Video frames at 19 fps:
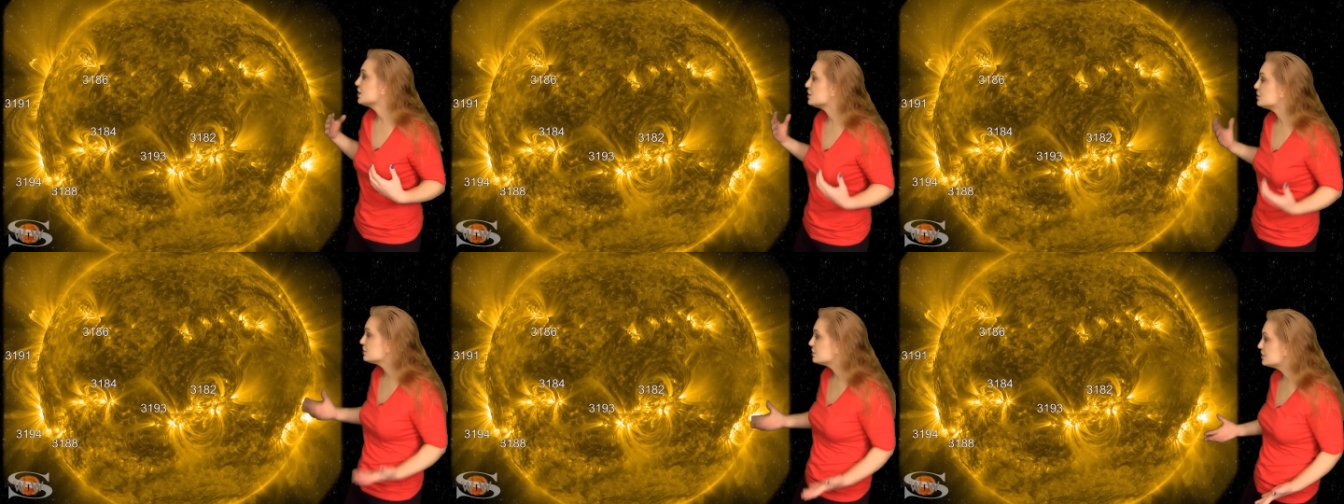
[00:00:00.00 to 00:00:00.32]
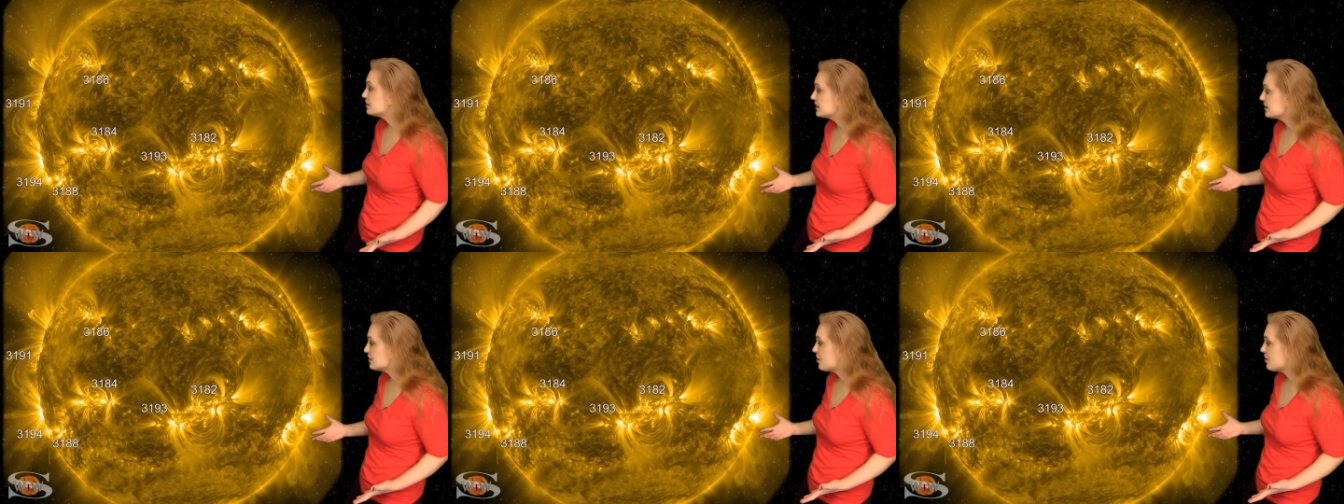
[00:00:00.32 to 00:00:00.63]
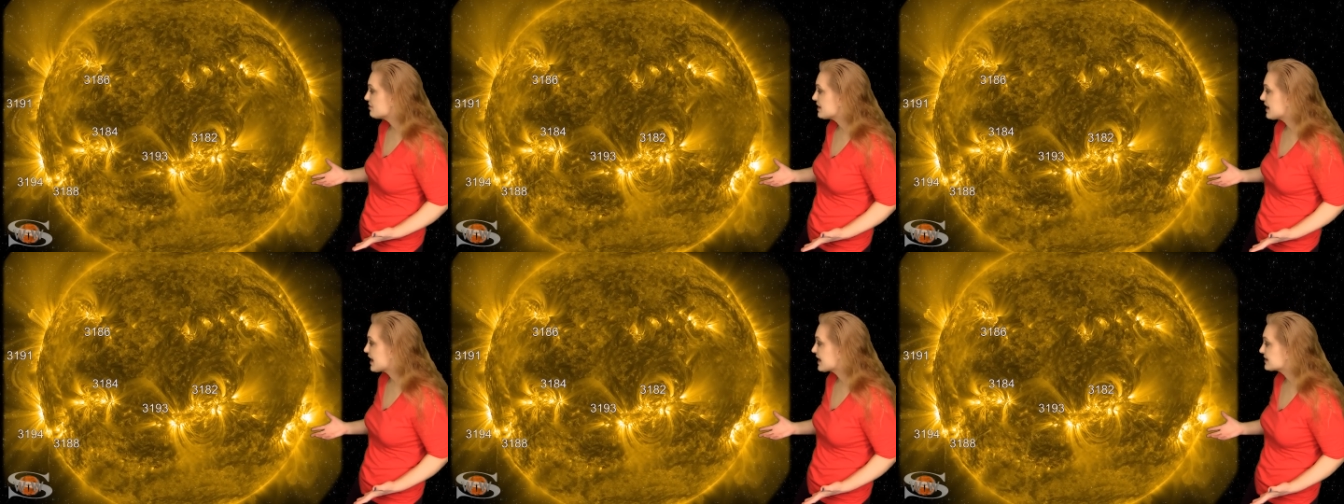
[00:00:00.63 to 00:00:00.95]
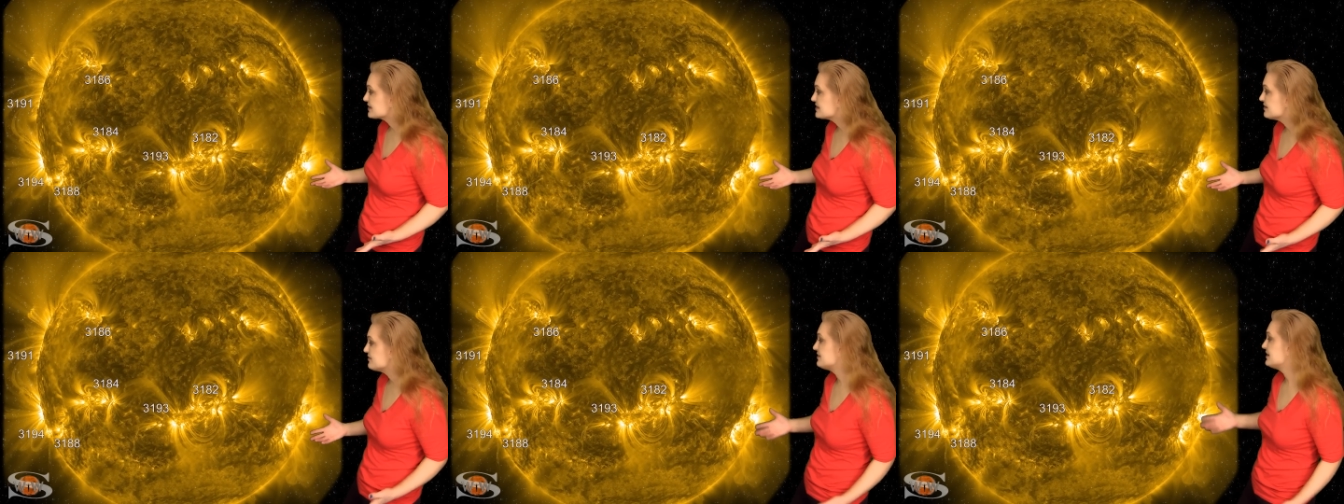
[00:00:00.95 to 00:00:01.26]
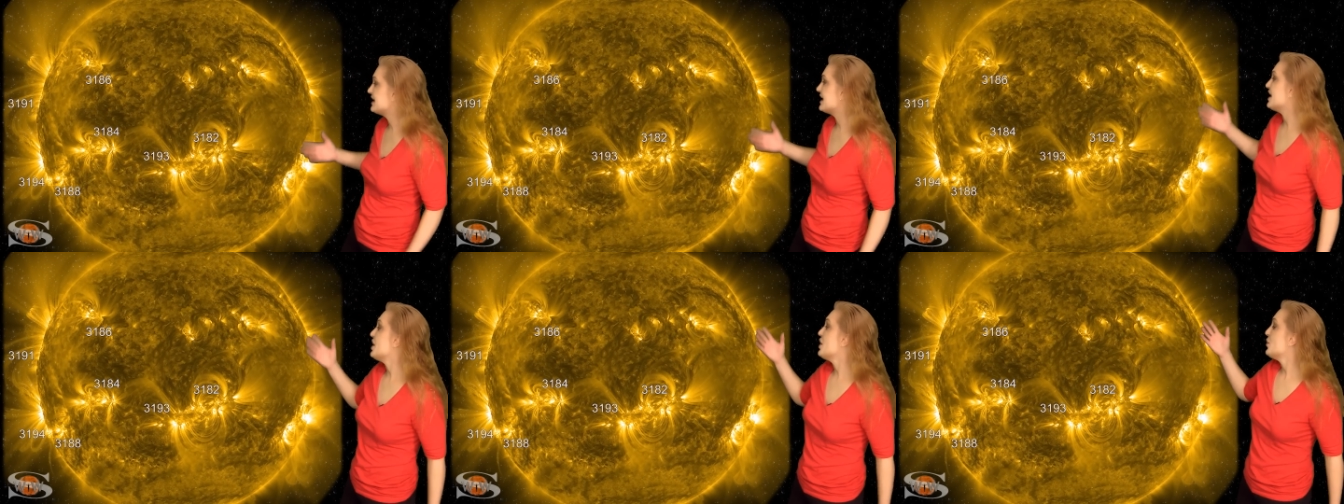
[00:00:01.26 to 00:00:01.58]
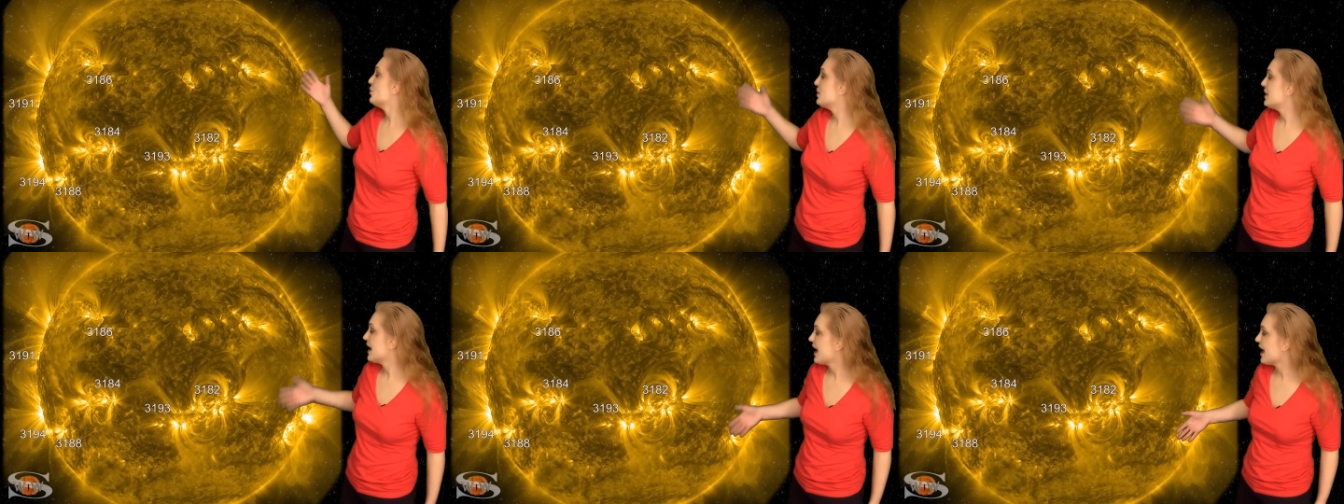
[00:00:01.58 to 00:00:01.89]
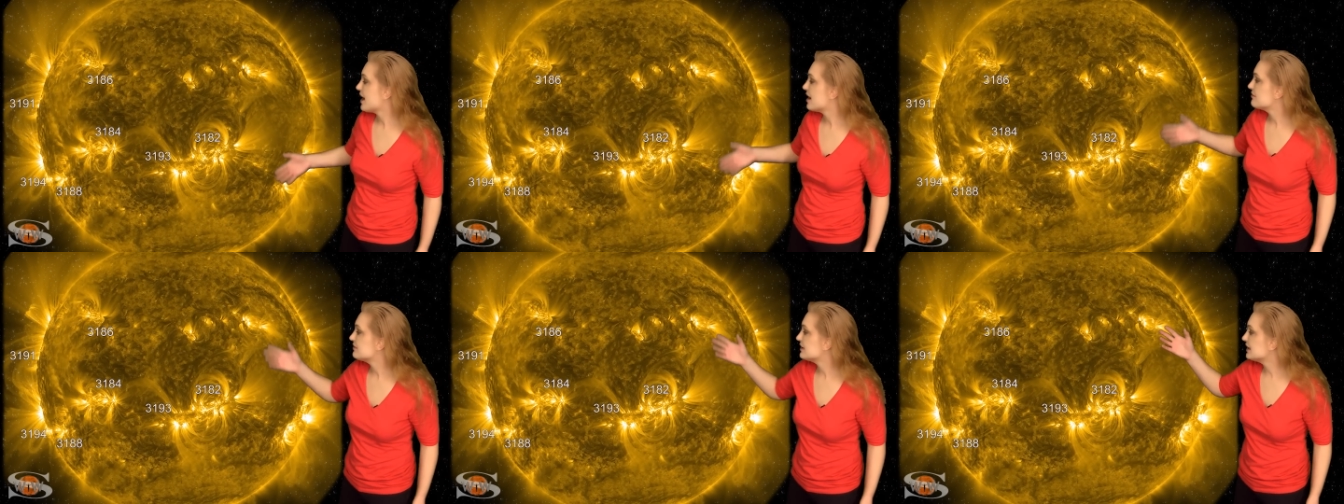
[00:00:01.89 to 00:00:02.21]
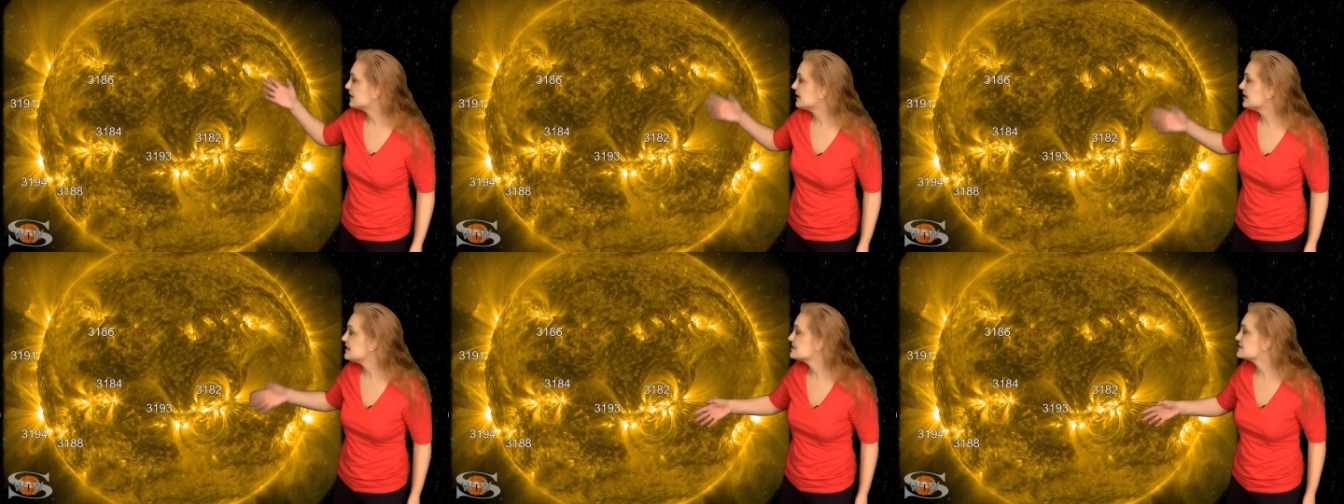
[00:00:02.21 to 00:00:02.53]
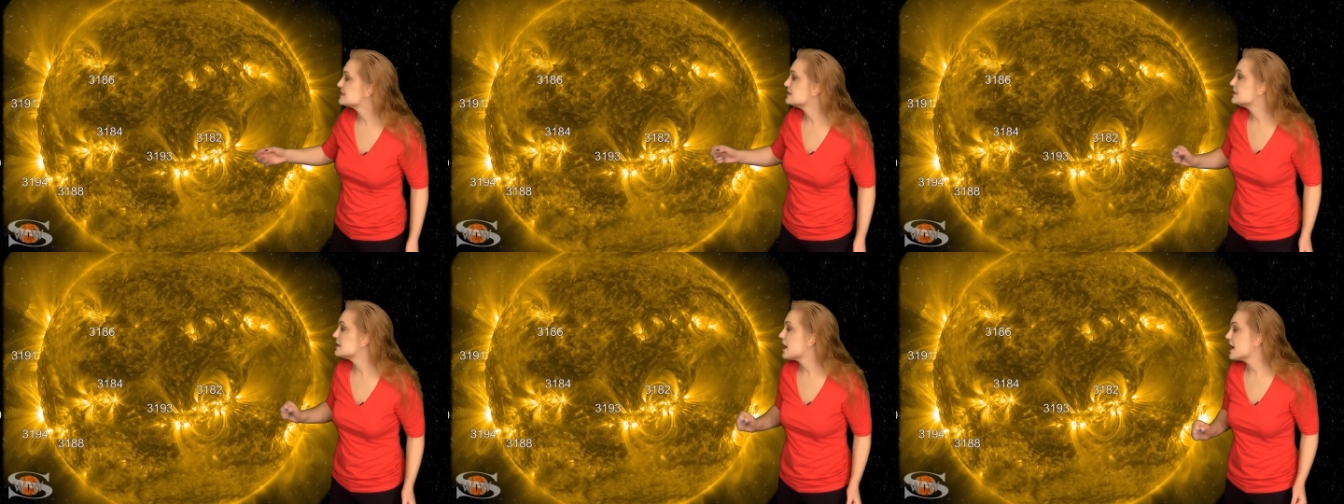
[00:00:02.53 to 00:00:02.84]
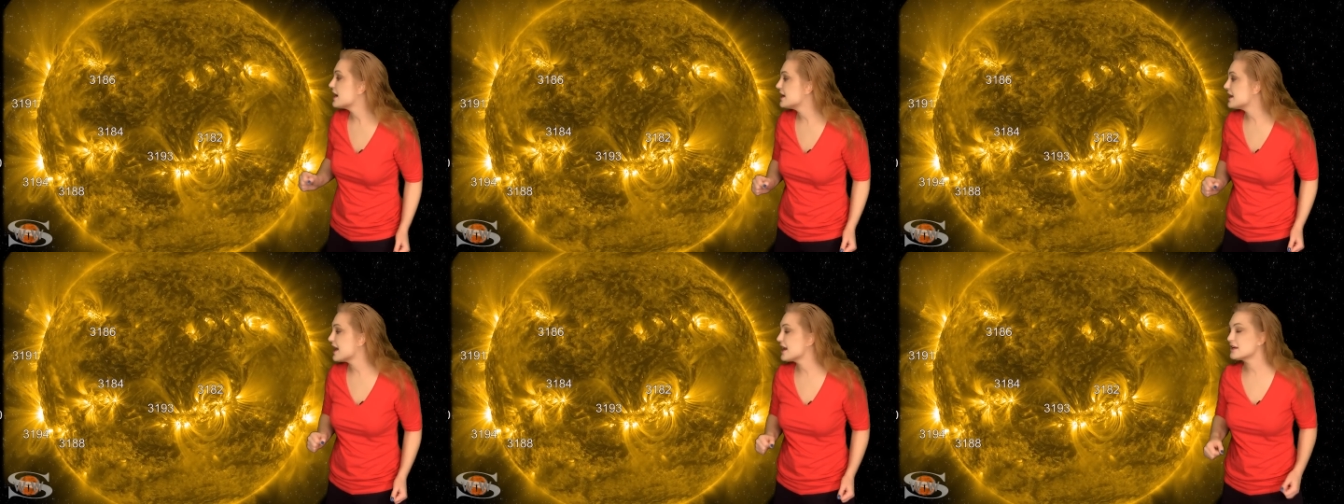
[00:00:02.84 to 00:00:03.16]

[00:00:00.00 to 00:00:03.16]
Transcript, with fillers: look at all the activity. We have at least nine